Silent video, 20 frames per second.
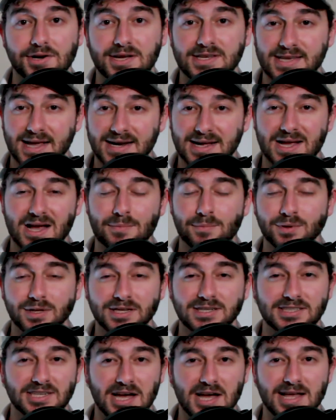He's had a couple
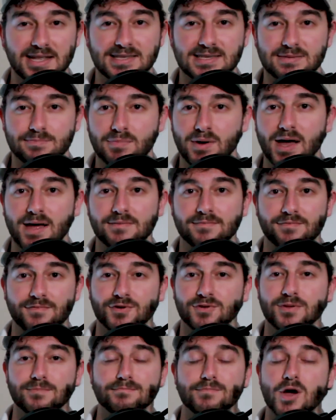of duds, but
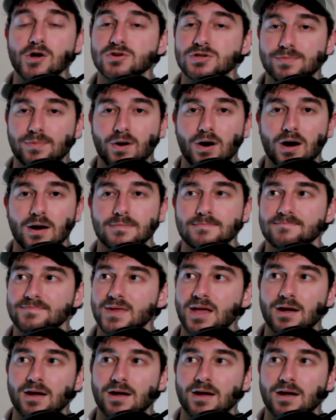for the most part,